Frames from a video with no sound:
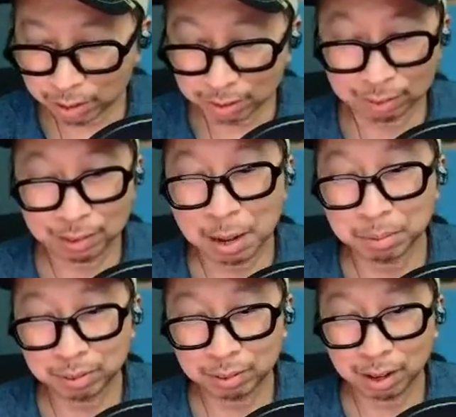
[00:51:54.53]
that
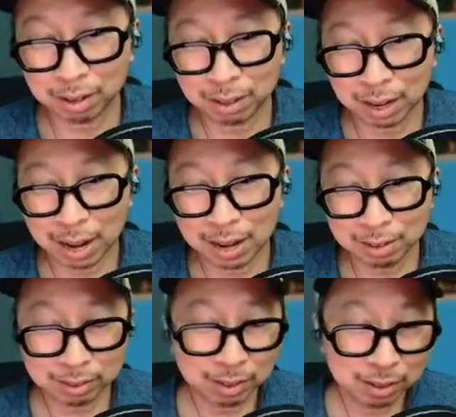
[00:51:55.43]
Samsung
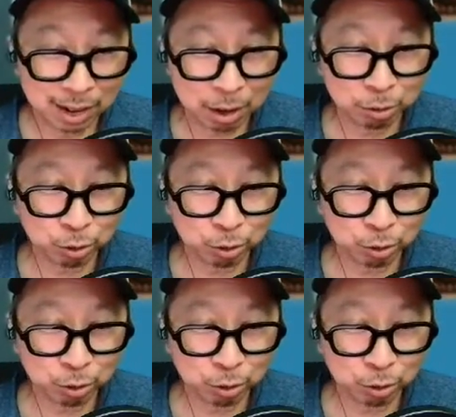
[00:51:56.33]
has announced,